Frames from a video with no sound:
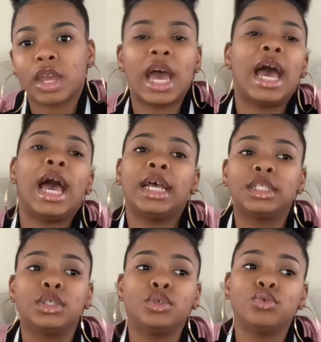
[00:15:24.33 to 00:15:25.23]
I had
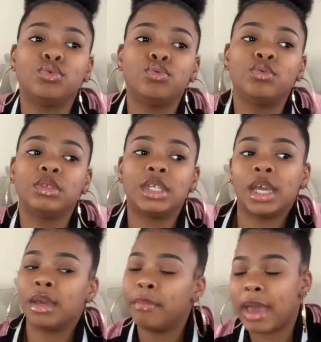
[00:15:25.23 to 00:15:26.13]
to
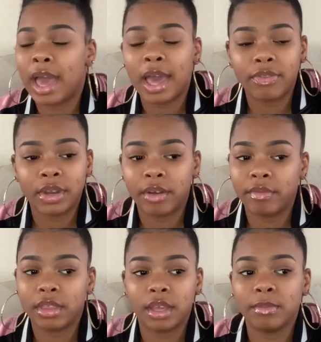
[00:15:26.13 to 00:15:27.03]
take a bath and
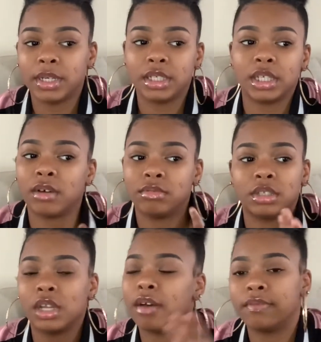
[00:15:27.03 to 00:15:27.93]
everything because I was
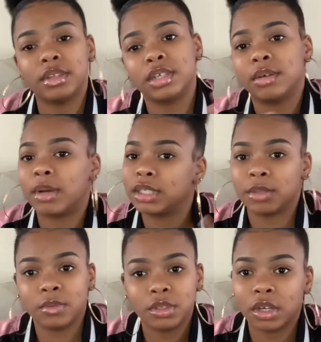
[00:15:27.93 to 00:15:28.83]
not feeling good. My
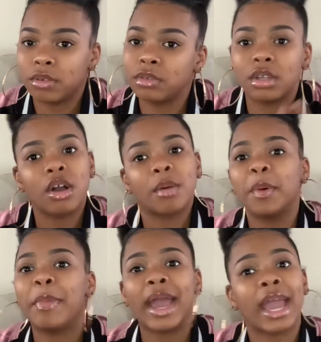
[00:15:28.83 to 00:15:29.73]
stomach was hurt. It was all
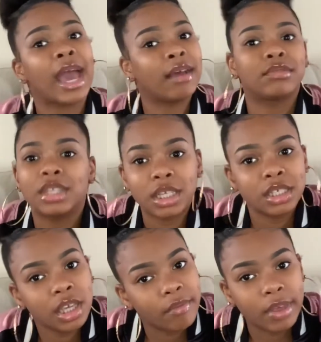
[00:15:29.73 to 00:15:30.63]
coming back after
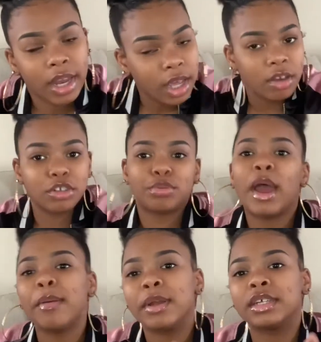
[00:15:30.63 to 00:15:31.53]
Thanksgiving. It was
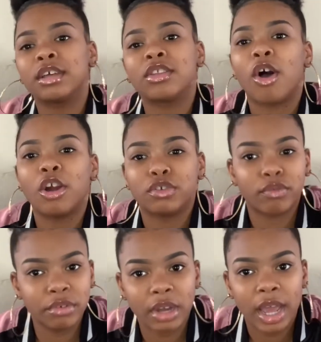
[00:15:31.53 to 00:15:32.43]
probably because of all the harsh
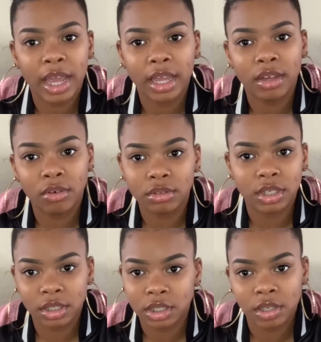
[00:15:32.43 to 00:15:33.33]
food I ate on
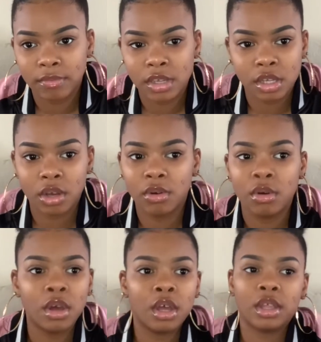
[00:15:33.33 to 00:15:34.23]
Thanksgiving. So
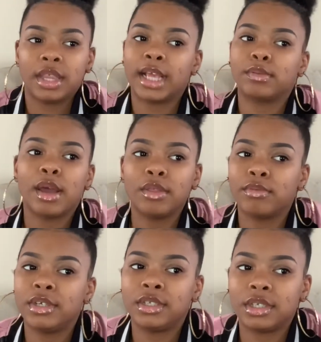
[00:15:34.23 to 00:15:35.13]
that's probably the
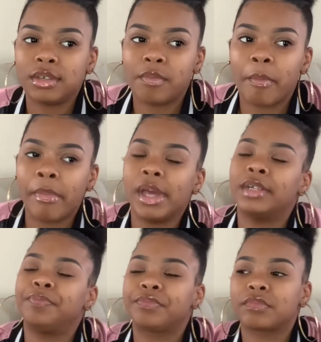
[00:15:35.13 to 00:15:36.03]
reason.
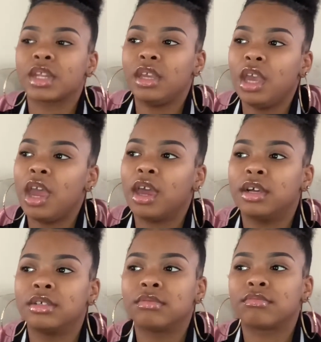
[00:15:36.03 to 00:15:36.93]
But yeah.